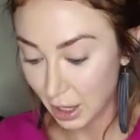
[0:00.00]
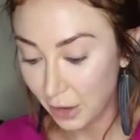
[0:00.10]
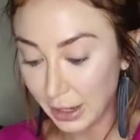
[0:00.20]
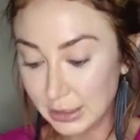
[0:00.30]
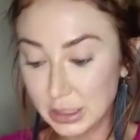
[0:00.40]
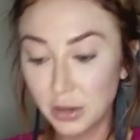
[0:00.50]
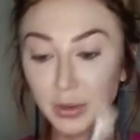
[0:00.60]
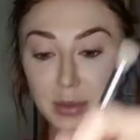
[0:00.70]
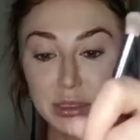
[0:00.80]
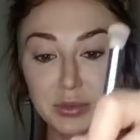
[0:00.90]
Okay, so
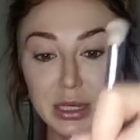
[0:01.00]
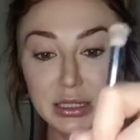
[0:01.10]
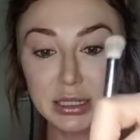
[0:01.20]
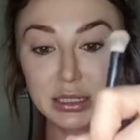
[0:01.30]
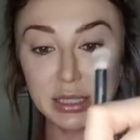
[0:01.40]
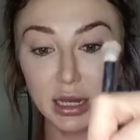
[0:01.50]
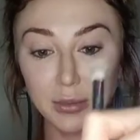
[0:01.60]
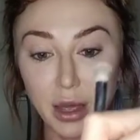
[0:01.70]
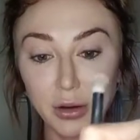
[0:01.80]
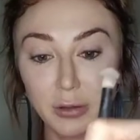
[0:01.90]
I'm dipping into the
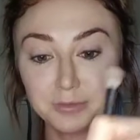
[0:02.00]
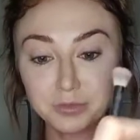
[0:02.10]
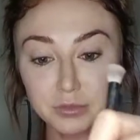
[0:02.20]
setting powder,